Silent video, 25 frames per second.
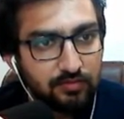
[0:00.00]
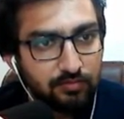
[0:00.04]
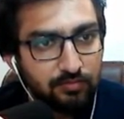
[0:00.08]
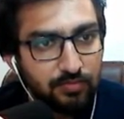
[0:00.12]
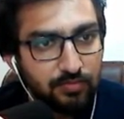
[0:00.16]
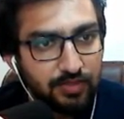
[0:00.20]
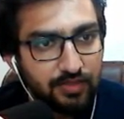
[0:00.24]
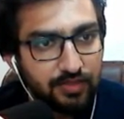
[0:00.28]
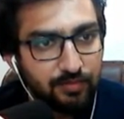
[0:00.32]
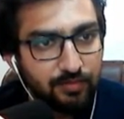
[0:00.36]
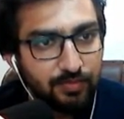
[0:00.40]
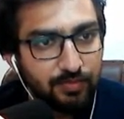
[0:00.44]

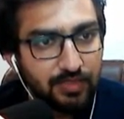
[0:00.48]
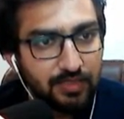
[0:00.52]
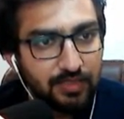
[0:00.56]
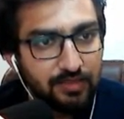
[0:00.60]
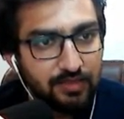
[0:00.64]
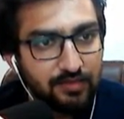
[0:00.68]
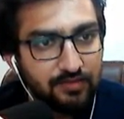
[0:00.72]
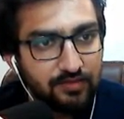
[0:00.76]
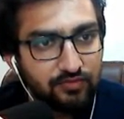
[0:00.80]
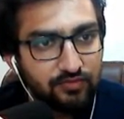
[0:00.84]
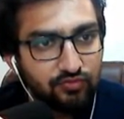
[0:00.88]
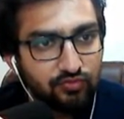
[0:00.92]
multiply
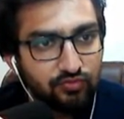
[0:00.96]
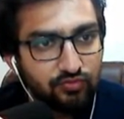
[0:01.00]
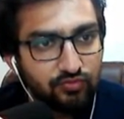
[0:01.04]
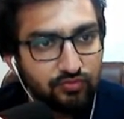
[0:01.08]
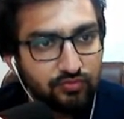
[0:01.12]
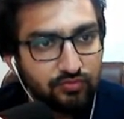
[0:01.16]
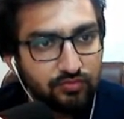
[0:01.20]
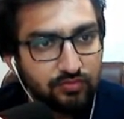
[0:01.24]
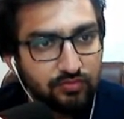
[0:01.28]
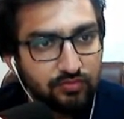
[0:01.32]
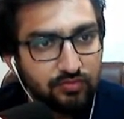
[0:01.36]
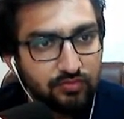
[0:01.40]
these two,
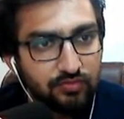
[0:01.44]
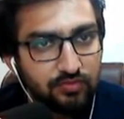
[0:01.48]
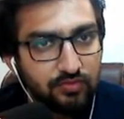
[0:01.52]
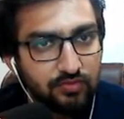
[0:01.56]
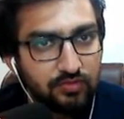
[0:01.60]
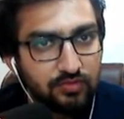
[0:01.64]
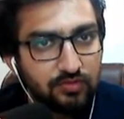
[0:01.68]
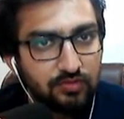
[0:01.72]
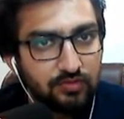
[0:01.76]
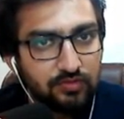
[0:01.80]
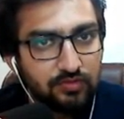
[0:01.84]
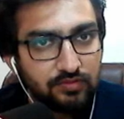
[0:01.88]

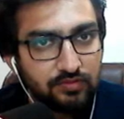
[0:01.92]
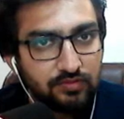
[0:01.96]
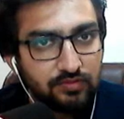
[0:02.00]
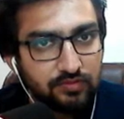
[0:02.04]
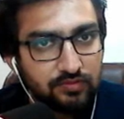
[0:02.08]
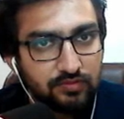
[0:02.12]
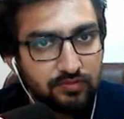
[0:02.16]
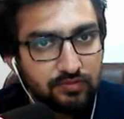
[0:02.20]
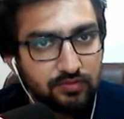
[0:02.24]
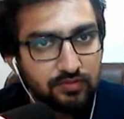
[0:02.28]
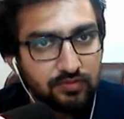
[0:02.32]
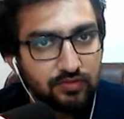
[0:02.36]

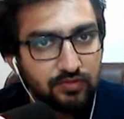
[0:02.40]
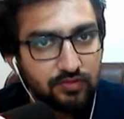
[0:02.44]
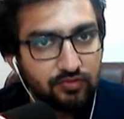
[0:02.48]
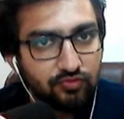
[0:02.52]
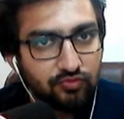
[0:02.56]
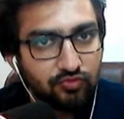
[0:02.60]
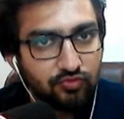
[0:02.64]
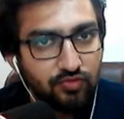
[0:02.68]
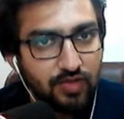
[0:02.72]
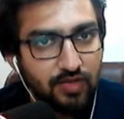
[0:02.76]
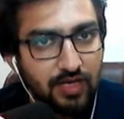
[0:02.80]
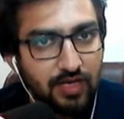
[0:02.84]

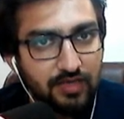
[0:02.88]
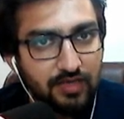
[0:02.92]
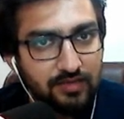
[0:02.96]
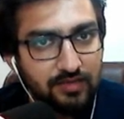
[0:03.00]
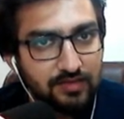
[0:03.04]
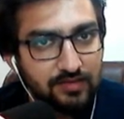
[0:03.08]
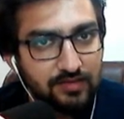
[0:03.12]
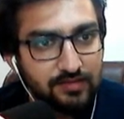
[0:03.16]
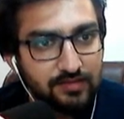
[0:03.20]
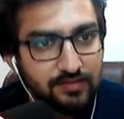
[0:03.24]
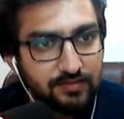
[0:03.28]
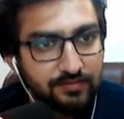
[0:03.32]
so that
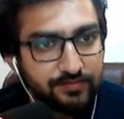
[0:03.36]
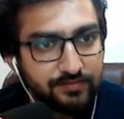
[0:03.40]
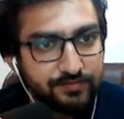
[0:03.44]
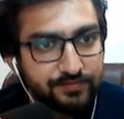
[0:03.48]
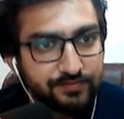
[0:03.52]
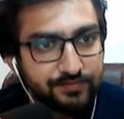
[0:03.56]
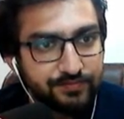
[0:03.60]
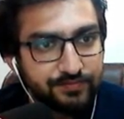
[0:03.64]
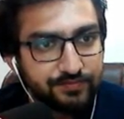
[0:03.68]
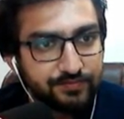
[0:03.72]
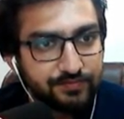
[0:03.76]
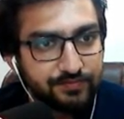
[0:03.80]
is
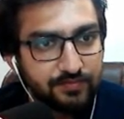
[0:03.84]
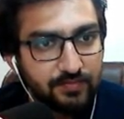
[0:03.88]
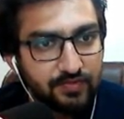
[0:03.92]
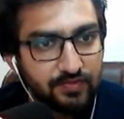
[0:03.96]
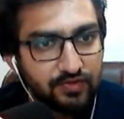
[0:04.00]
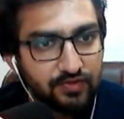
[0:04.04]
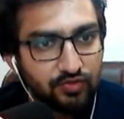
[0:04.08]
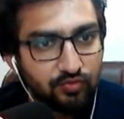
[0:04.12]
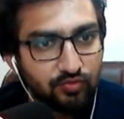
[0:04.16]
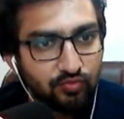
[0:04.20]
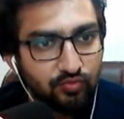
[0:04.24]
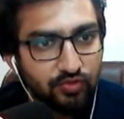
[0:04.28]

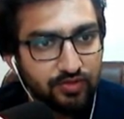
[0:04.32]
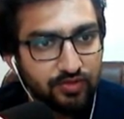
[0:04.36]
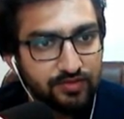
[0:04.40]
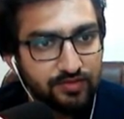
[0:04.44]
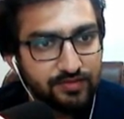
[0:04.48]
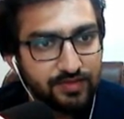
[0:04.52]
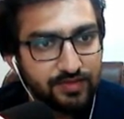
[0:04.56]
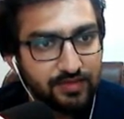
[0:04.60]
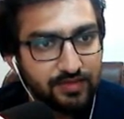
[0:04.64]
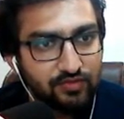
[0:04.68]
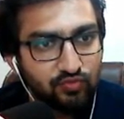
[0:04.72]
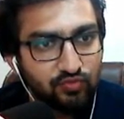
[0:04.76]

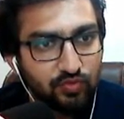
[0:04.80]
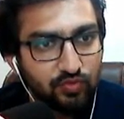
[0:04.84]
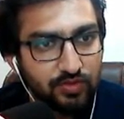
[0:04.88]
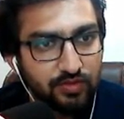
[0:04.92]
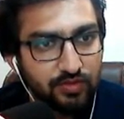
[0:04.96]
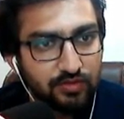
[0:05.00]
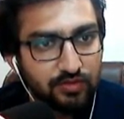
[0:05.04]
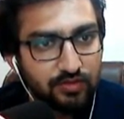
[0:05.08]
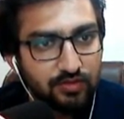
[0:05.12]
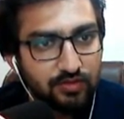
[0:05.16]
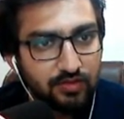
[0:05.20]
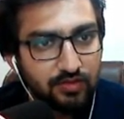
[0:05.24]
0.61
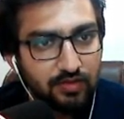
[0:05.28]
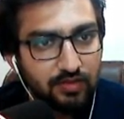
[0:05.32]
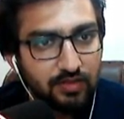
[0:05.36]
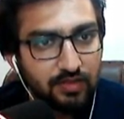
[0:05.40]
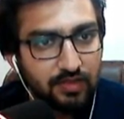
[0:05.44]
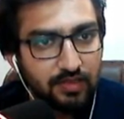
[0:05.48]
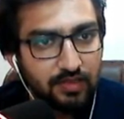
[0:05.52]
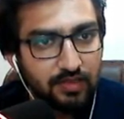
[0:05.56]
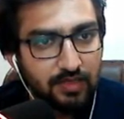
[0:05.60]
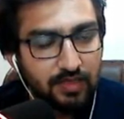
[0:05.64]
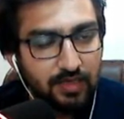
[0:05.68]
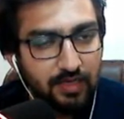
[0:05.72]

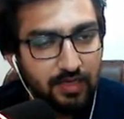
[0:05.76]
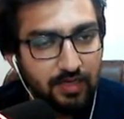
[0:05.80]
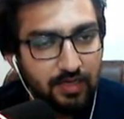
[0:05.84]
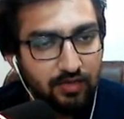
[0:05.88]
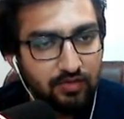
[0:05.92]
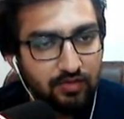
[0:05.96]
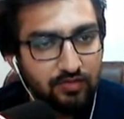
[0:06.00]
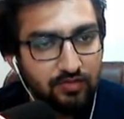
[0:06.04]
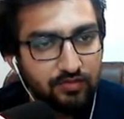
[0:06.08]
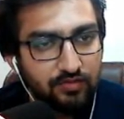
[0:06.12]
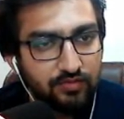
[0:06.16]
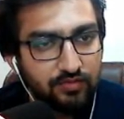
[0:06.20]

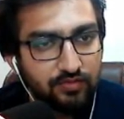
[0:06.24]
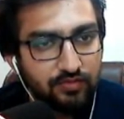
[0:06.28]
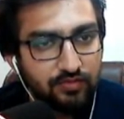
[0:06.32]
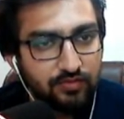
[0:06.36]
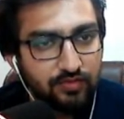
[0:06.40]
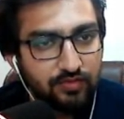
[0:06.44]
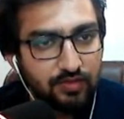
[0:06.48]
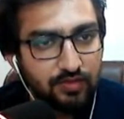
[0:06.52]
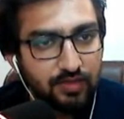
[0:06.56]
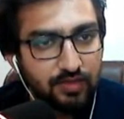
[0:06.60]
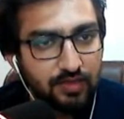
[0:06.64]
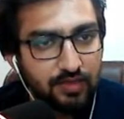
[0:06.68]
and
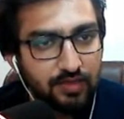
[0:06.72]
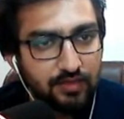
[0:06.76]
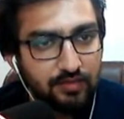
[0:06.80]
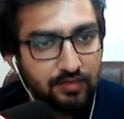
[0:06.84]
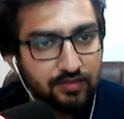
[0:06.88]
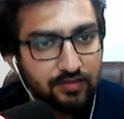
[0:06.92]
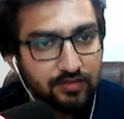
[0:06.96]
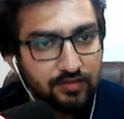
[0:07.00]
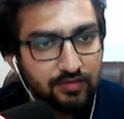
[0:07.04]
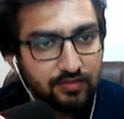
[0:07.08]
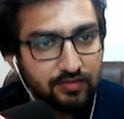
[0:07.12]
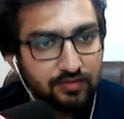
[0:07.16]

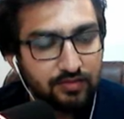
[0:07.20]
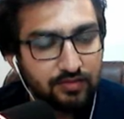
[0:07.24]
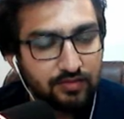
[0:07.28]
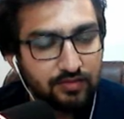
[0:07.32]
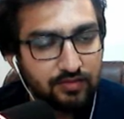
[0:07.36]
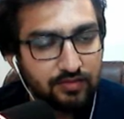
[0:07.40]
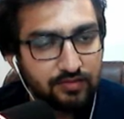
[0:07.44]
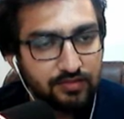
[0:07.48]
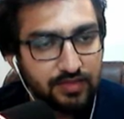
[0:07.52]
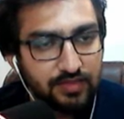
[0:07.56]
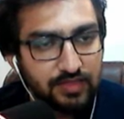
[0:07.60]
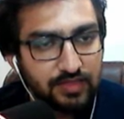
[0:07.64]

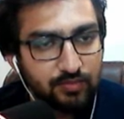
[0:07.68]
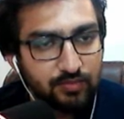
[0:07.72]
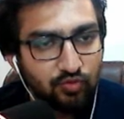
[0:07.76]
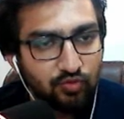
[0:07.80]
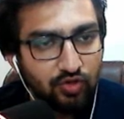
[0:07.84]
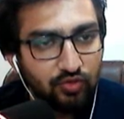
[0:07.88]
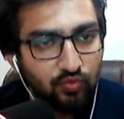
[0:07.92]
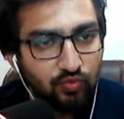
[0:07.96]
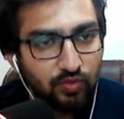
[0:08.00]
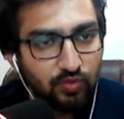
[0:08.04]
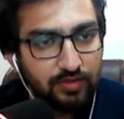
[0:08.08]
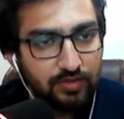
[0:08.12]

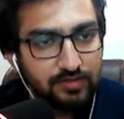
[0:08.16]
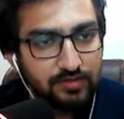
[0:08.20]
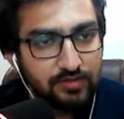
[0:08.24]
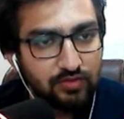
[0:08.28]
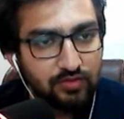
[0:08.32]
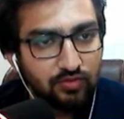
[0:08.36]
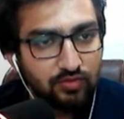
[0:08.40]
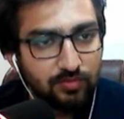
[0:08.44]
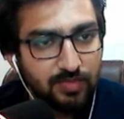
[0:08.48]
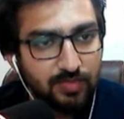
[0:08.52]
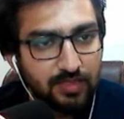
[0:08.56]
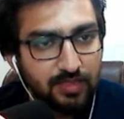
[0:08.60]

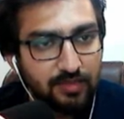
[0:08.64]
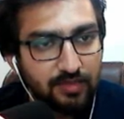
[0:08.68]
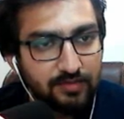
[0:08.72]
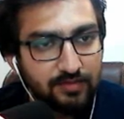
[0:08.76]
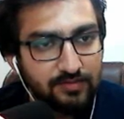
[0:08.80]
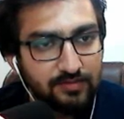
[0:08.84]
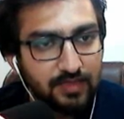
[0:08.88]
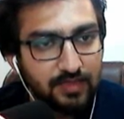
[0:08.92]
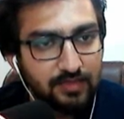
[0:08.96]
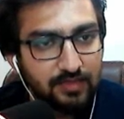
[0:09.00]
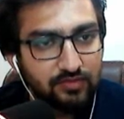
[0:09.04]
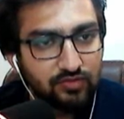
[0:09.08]
6.10 minus
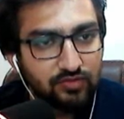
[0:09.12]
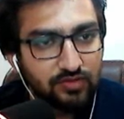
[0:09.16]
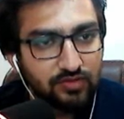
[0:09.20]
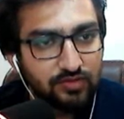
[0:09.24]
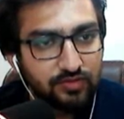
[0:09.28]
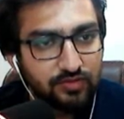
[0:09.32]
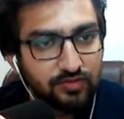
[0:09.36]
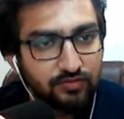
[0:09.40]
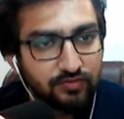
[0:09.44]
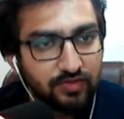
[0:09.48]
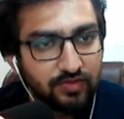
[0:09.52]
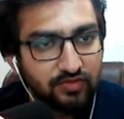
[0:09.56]
that, so this
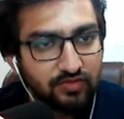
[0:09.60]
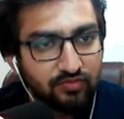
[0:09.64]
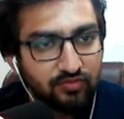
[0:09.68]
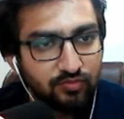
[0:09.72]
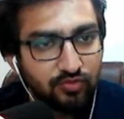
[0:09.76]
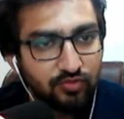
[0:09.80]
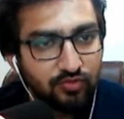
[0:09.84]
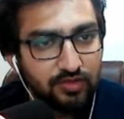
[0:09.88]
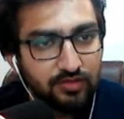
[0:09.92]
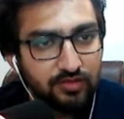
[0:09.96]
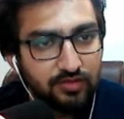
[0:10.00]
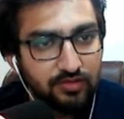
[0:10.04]
is
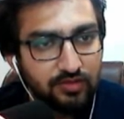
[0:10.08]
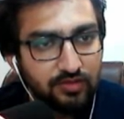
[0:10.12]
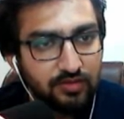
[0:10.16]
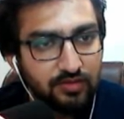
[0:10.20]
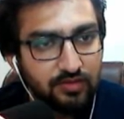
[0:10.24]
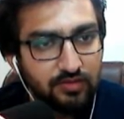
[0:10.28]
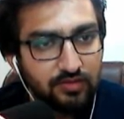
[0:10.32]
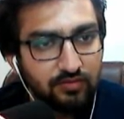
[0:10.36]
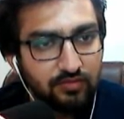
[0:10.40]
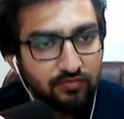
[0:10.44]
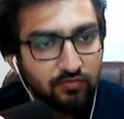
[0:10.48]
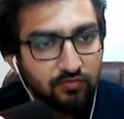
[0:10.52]

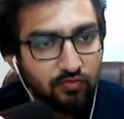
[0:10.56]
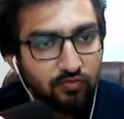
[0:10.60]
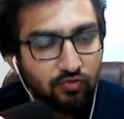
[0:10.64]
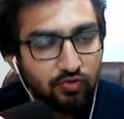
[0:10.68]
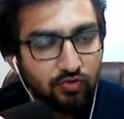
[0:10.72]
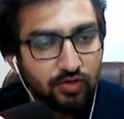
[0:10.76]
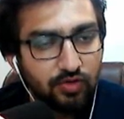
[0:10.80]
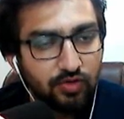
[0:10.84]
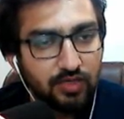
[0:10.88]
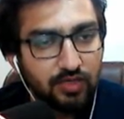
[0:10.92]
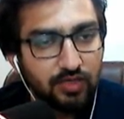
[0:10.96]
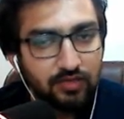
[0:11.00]

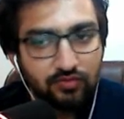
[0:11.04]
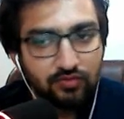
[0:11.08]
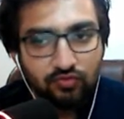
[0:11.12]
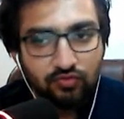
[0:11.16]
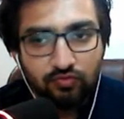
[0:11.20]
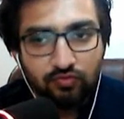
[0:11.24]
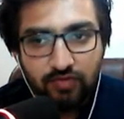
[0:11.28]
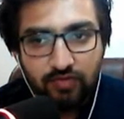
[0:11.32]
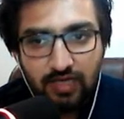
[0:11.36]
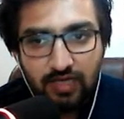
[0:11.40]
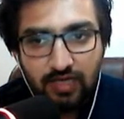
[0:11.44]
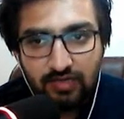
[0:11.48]
5.49. So
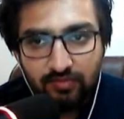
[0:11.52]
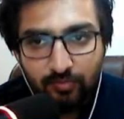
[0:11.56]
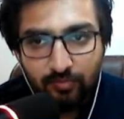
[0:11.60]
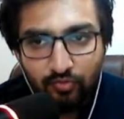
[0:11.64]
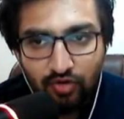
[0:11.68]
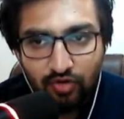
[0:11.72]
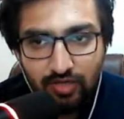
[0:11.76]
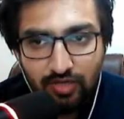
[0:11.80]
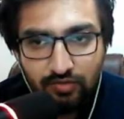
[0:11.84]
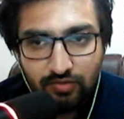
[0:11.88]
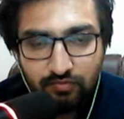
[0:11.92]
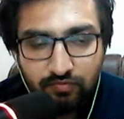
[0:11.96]

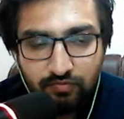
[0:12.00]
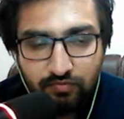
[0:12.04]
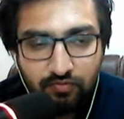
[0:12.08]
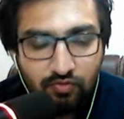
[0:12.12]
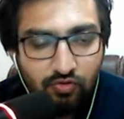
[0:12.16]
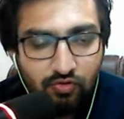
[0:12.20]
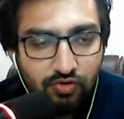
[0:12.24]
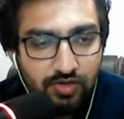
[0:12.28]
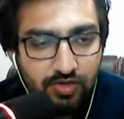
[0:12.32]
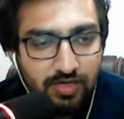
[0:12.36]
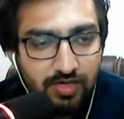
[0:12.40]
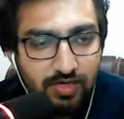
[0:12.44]

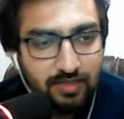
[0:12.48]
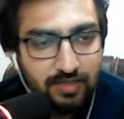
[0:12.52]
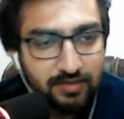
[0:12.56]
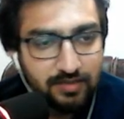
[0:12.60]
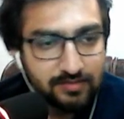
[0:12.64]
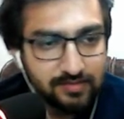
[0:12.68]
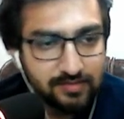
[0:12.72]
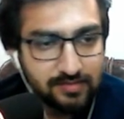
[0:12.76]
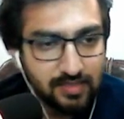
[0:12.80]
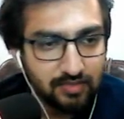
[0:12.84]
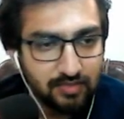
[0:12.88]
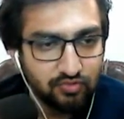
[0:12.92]
5.49
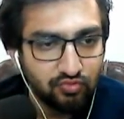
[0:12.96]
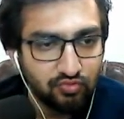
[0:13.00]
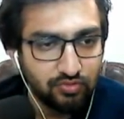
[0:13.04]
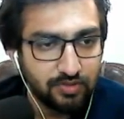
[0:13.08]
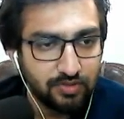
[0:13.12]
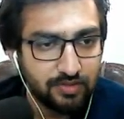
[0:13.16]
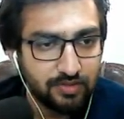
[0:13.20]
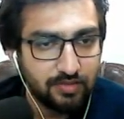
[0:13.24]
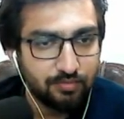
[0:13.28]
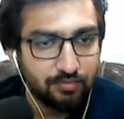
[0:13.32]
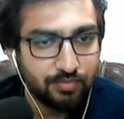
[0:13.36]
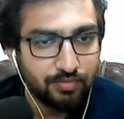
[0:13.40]
is
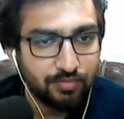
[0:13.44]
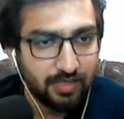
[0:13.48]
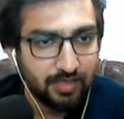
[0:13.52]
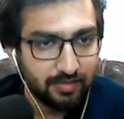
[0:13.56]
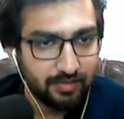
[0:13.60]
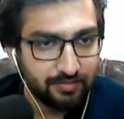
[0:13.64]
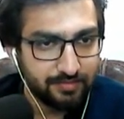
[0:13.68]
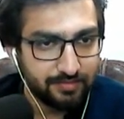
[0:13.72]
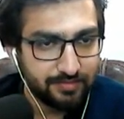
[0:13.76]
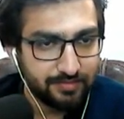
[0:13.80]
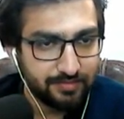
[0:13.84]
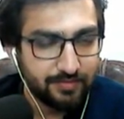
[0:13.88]
actually the
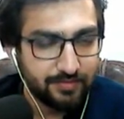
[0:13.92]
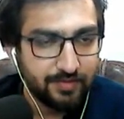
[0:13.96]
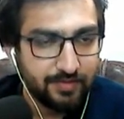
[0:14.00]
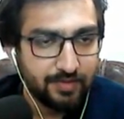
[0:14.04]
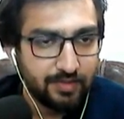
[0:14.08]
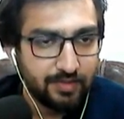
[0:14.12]
price.